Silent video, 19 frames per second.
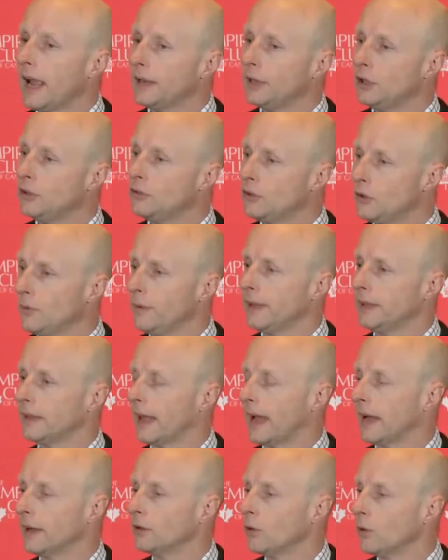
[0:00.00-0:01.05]
And in doing
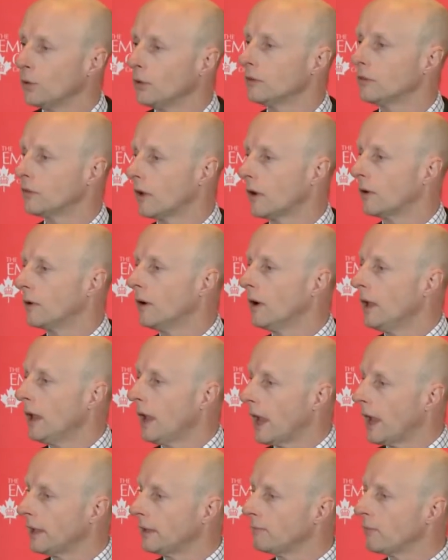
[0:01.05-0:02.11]
that, also
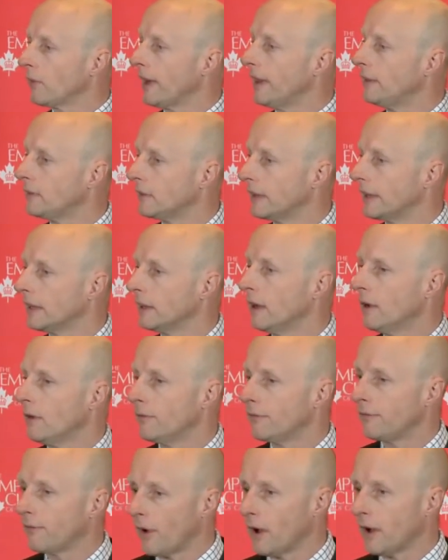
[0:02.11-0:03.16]
embracing
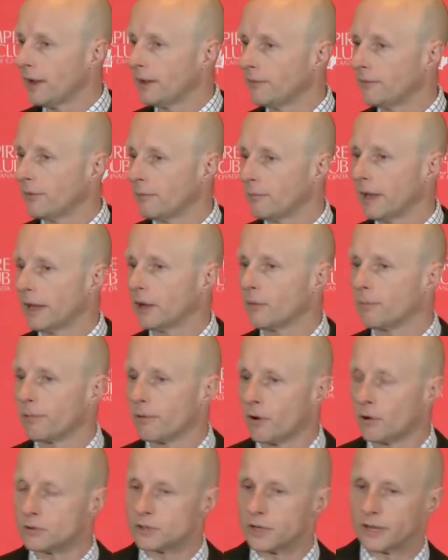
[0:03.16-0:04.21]
five mega
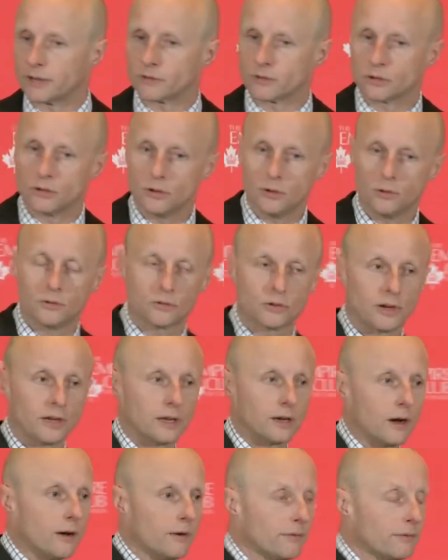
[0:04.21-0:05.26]
projects, a new
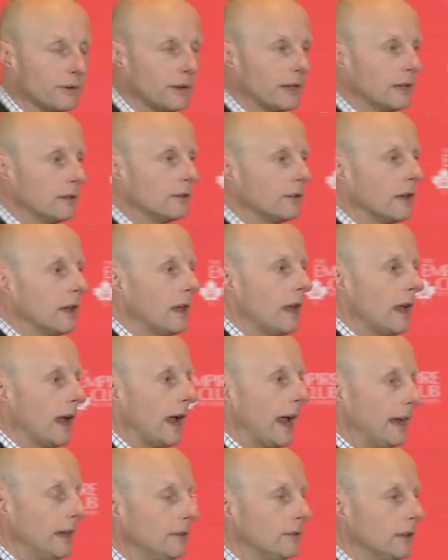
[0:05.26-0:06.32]
streetcar fleet,
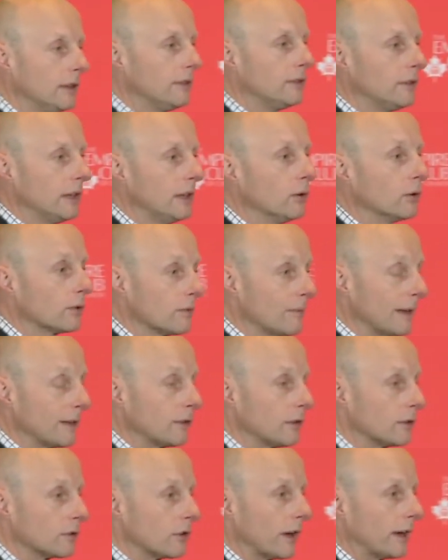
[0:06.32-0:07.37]
ATC,
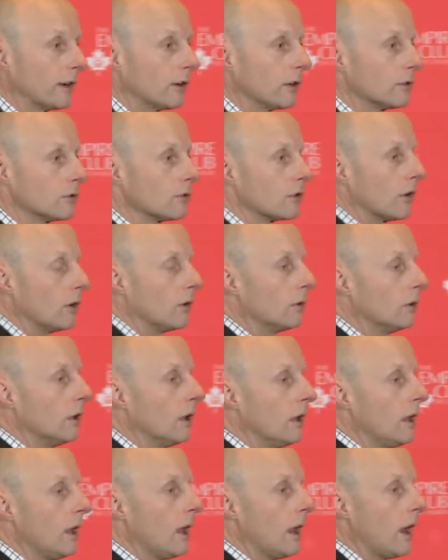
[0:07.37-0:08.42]
automatic train
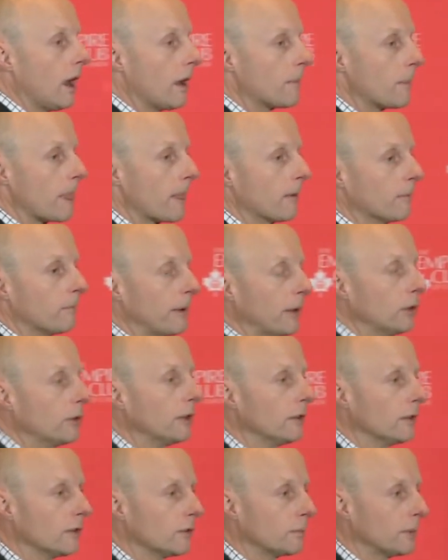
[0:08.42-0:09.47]
control, um,
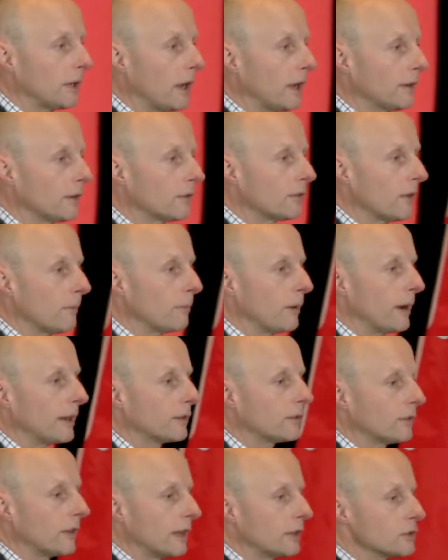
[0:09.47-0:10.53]
building the Spadina subway
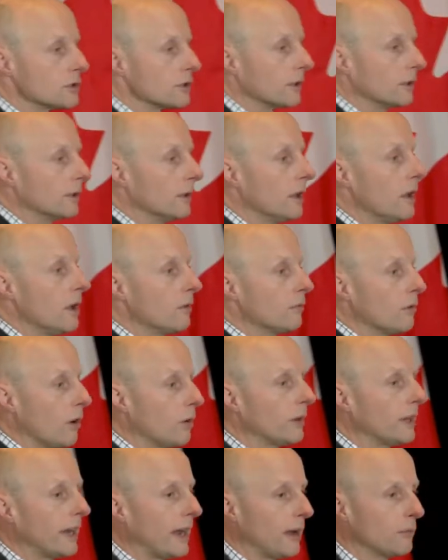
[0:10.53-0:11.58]
extension,
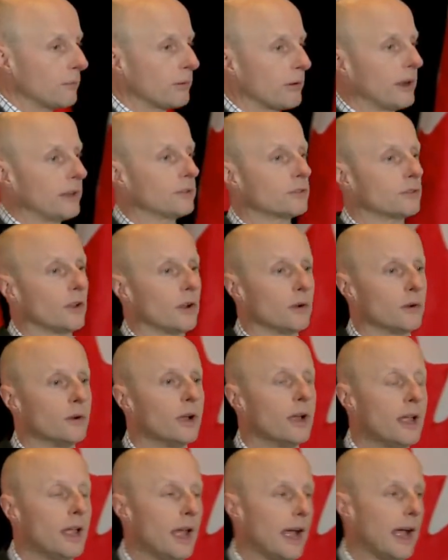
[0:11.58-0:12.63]
rolling out Presto,
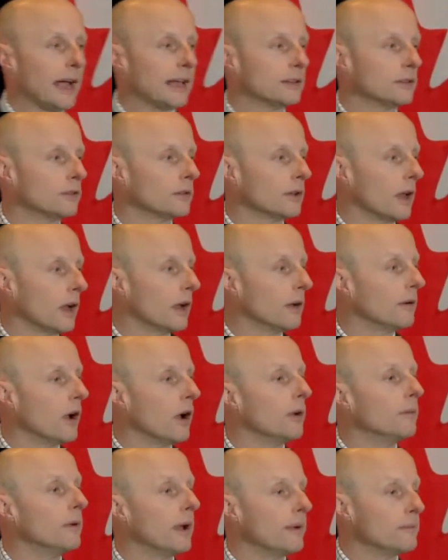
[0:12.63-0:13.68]
and uh,
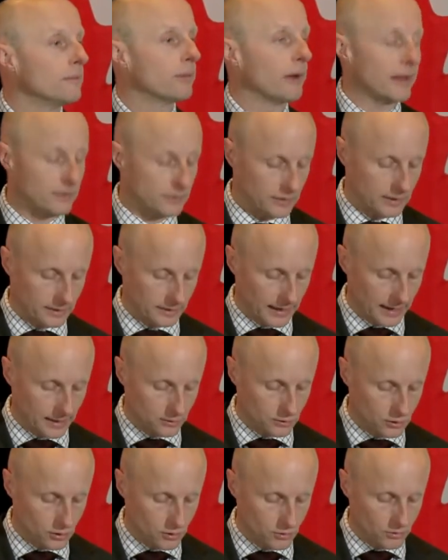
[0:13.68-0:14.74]
um, embracing
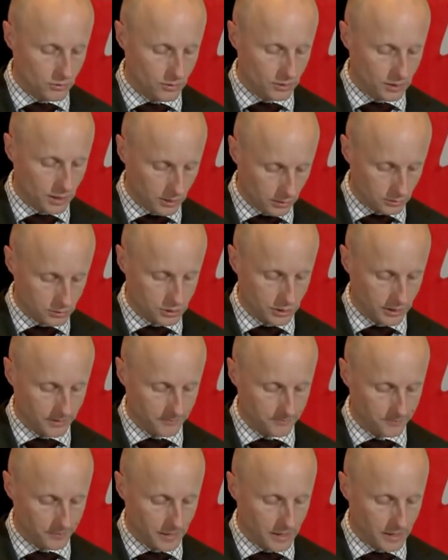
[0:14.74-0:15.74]
that new culture.